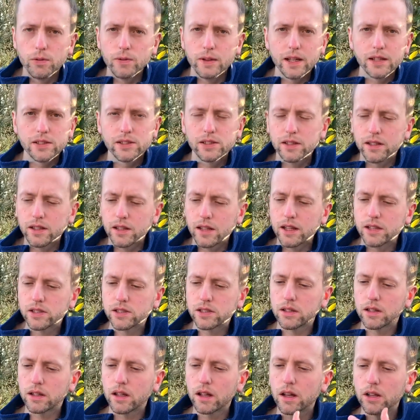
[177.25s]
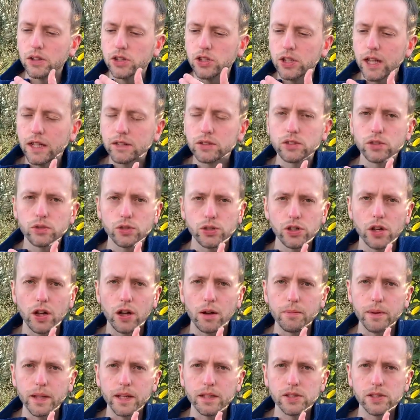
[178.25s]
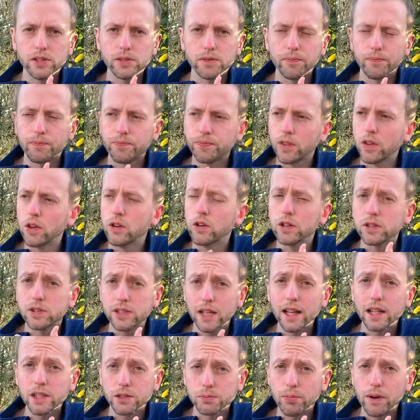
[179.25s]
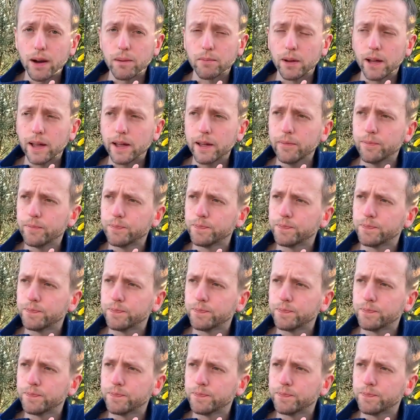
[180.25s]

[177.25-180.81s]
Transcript: There's a gentle sharpness. You can tell it's Bramley.